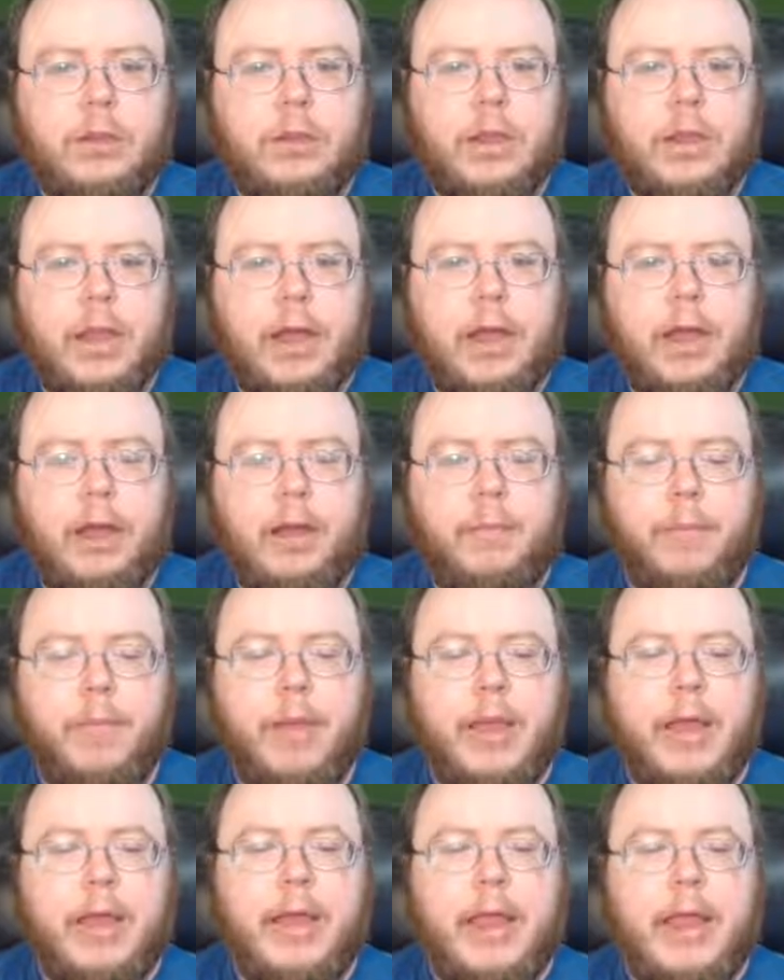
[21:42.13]
And
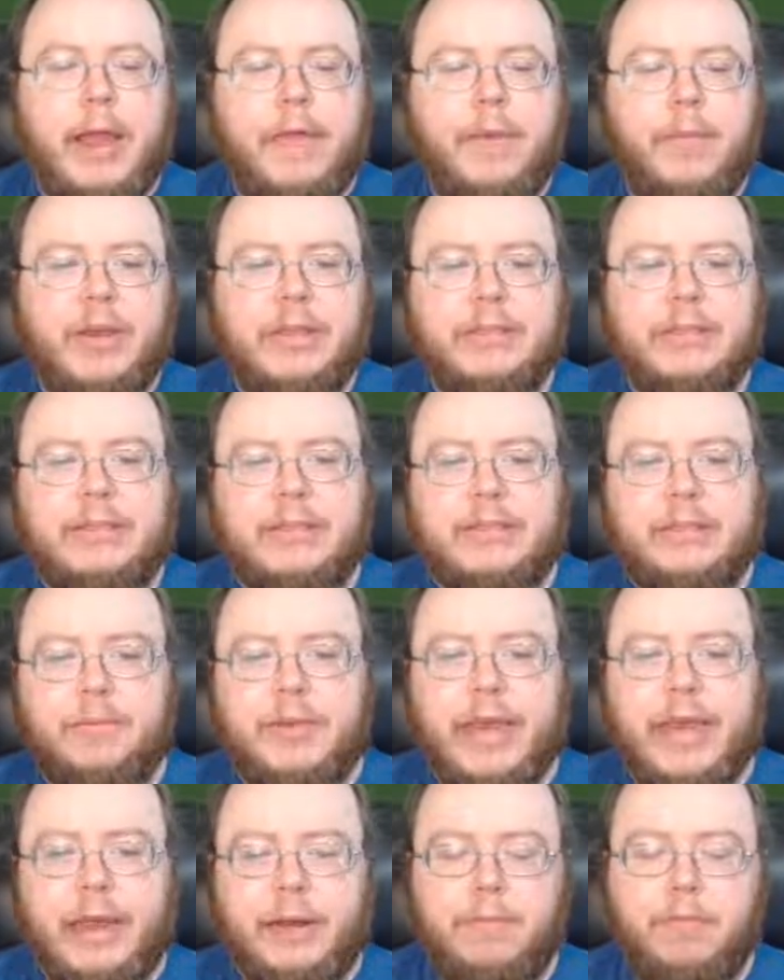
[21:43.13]
then we can see some
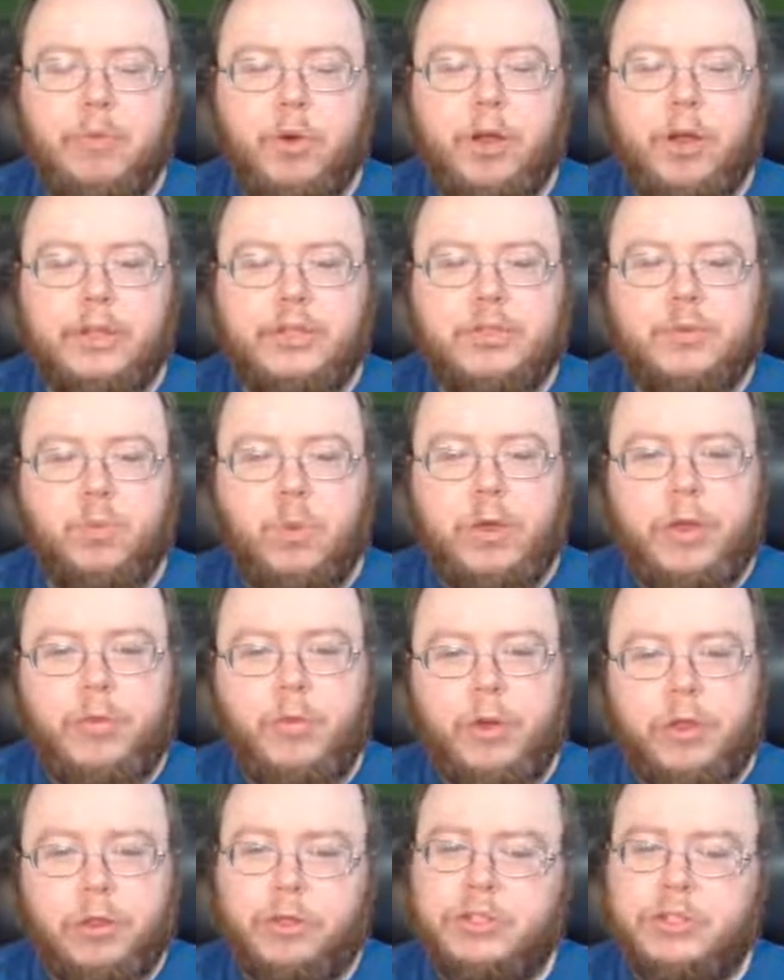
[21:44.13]
get inputs with
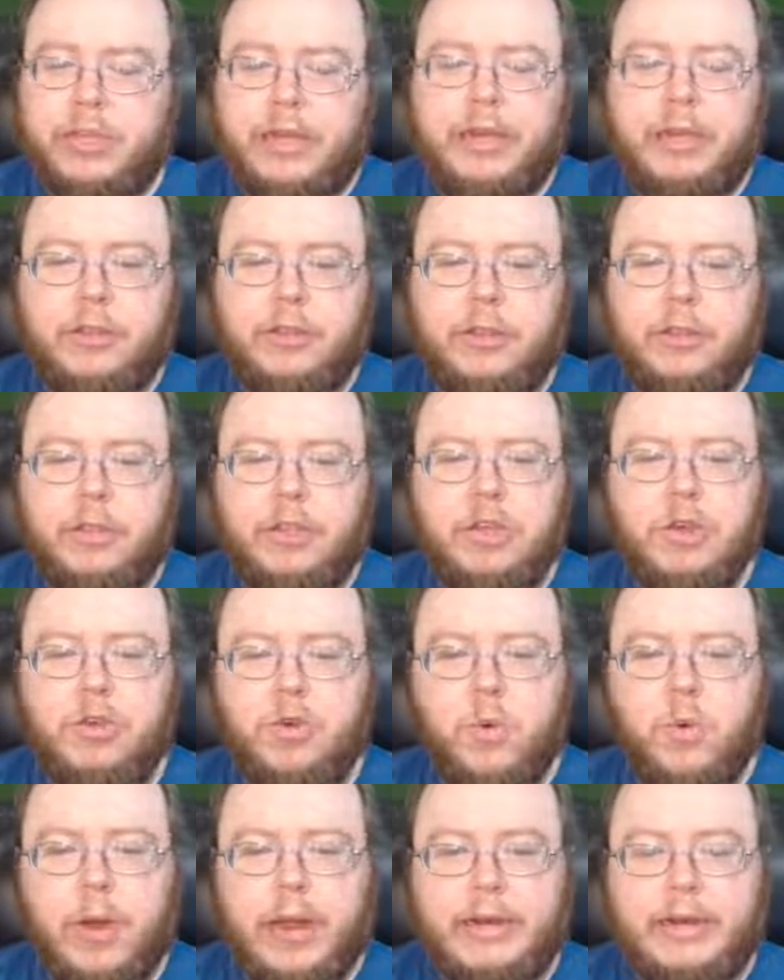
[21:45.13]
what looks like
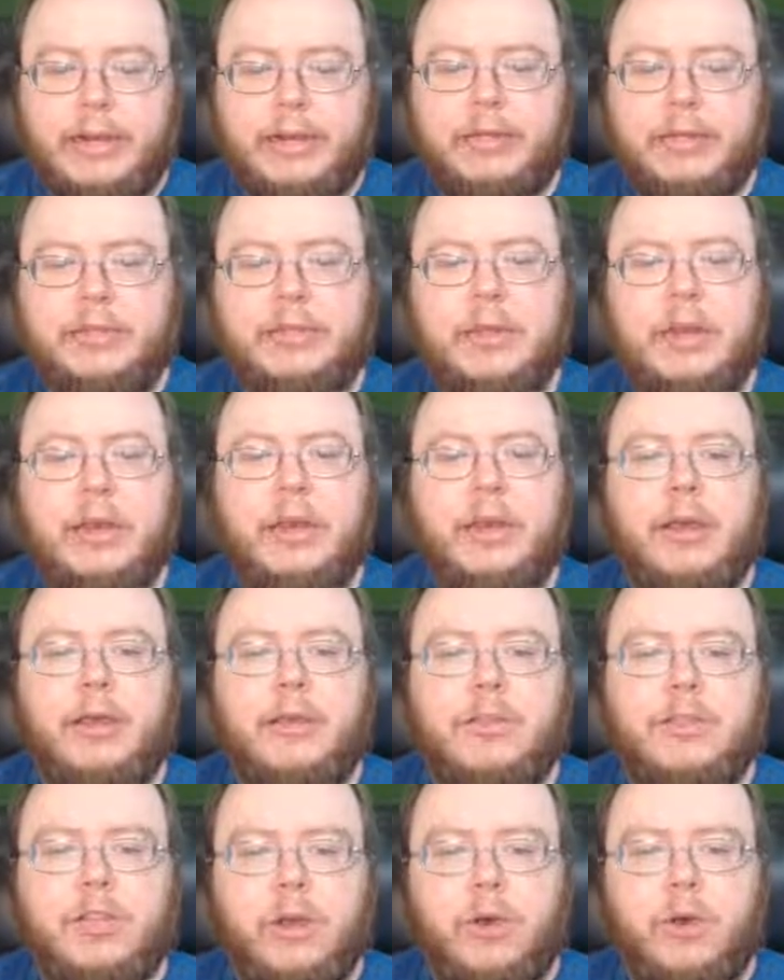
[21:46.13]
the UUIDs.
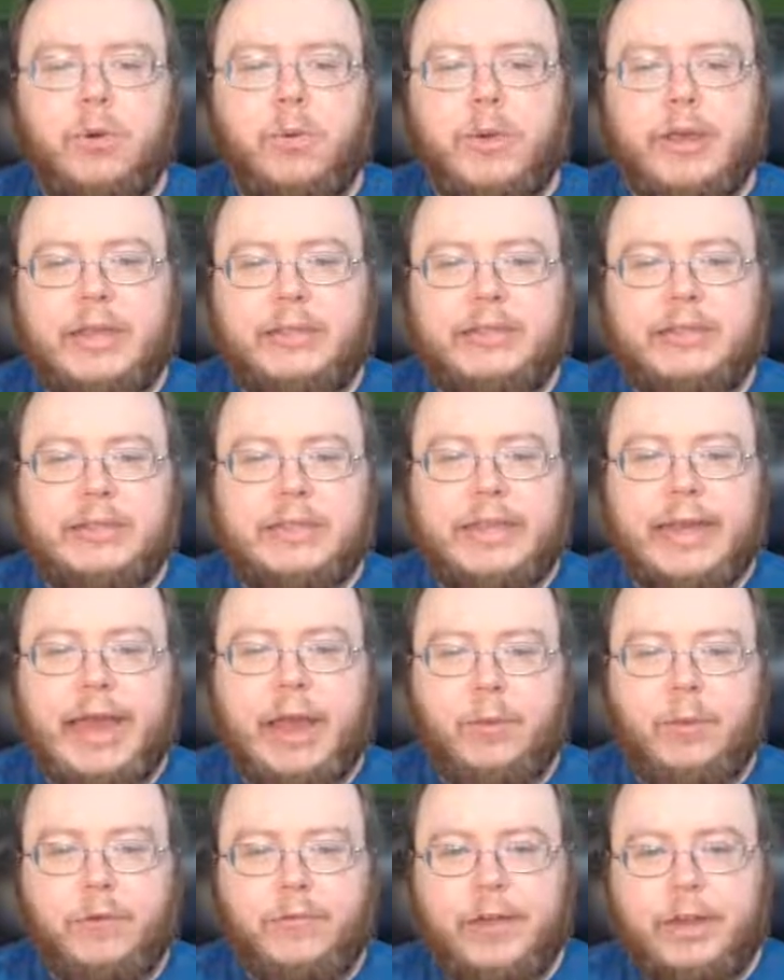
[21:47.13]
So we can see
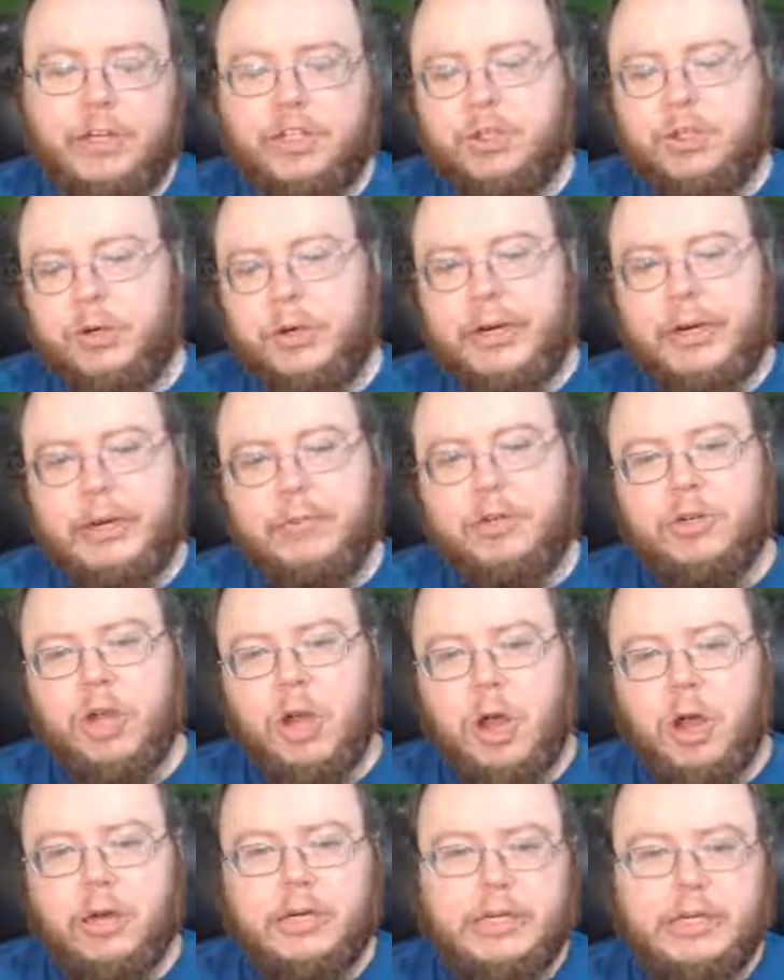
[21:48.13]
that we've got stream,
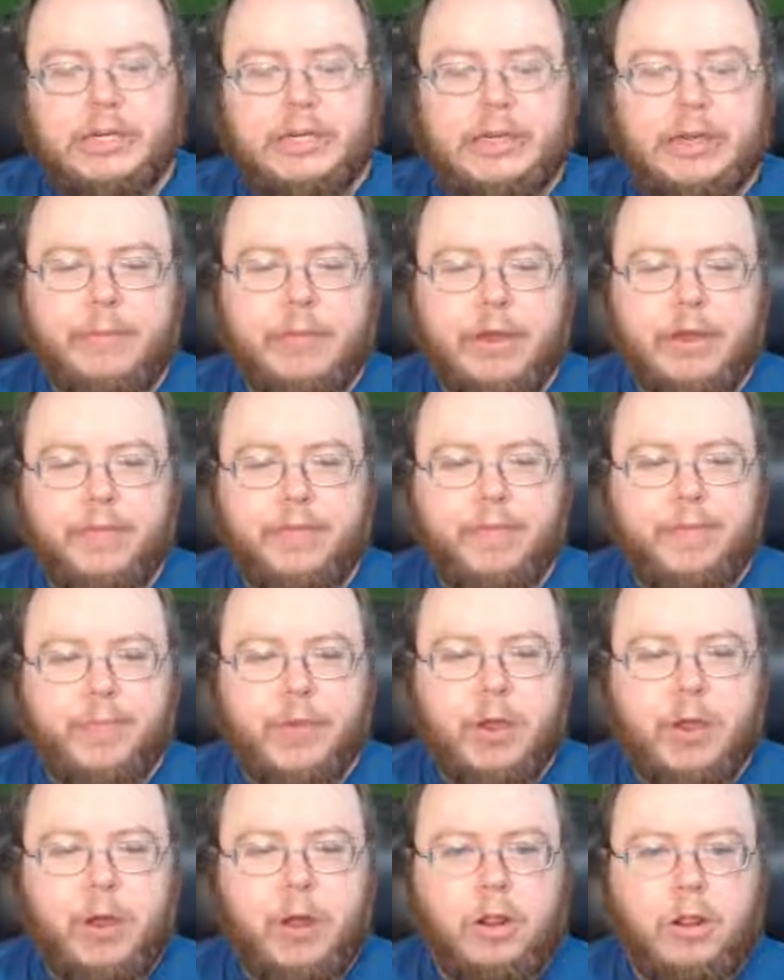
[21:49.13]
talk, DTMF,
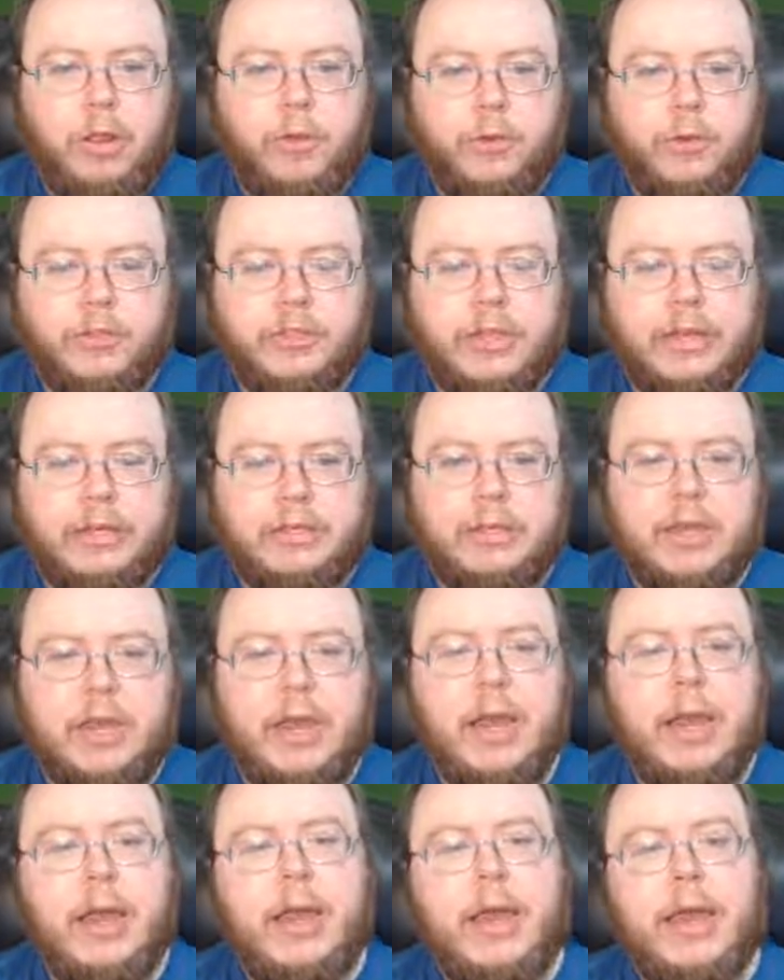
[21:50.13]
all of those things.
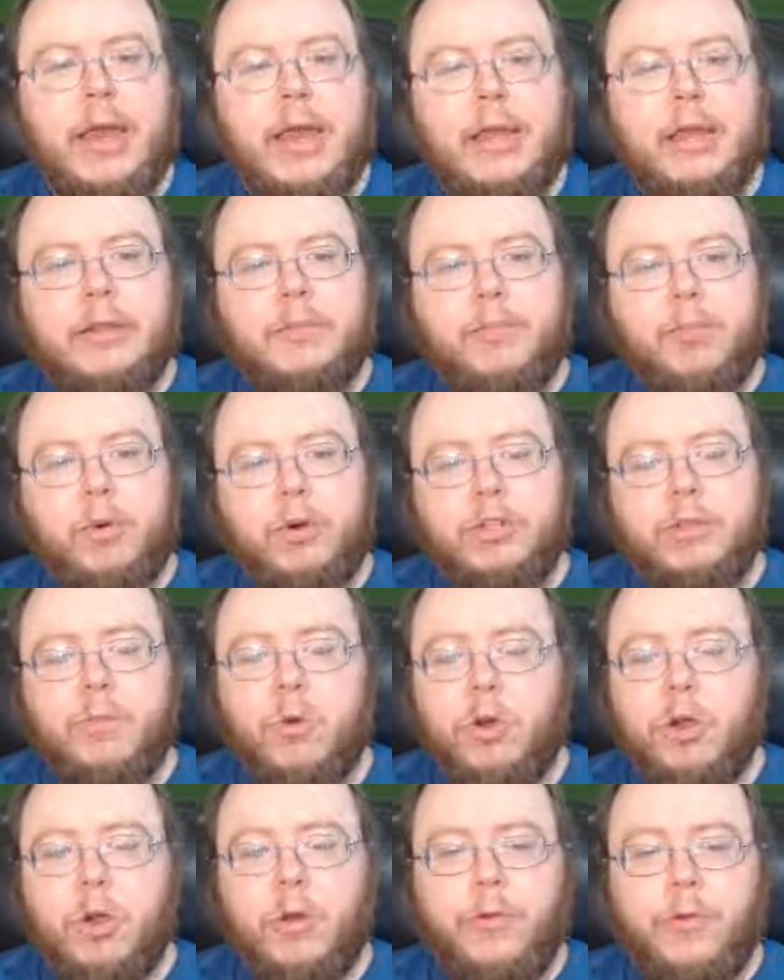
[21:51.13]
Prism
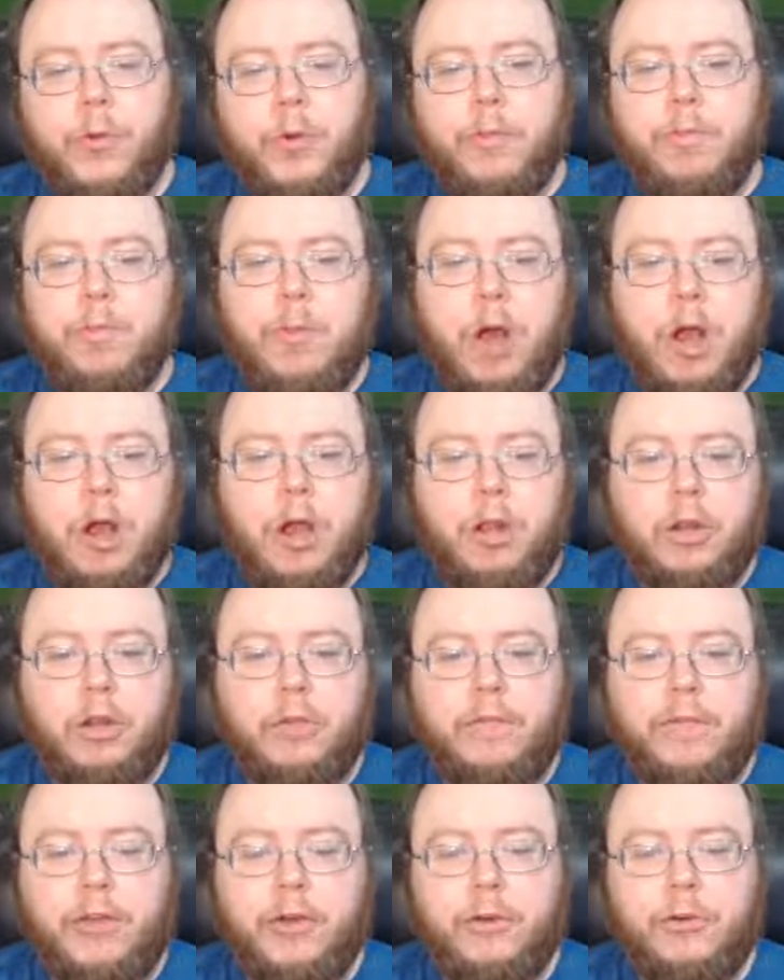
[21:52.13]
will go through and mock all
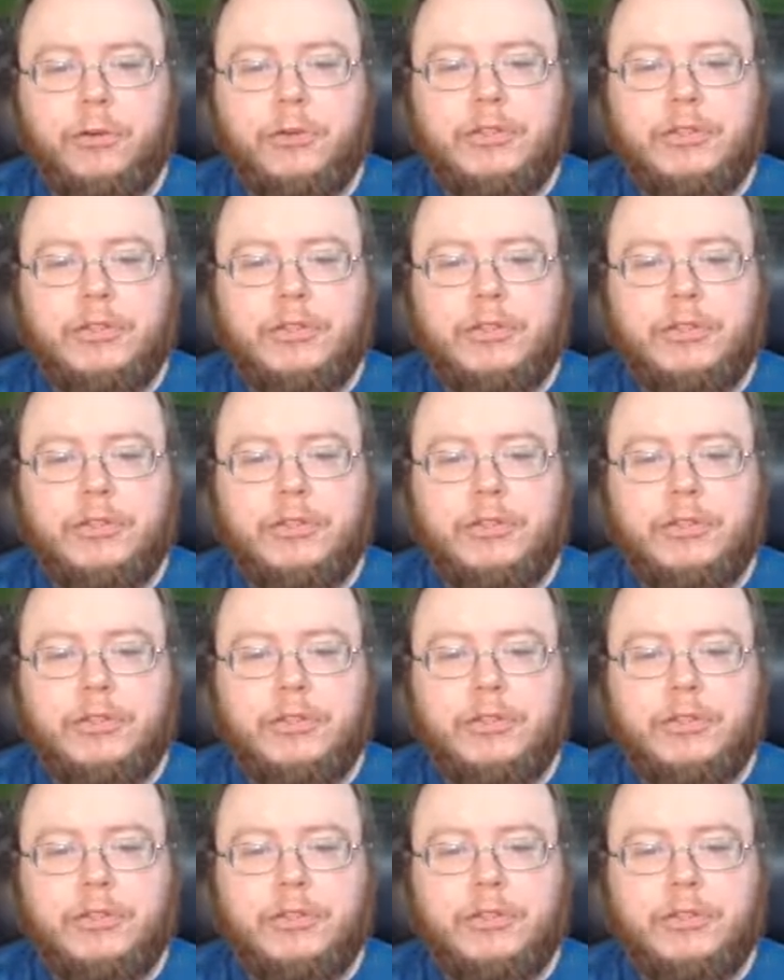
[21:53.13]
of those.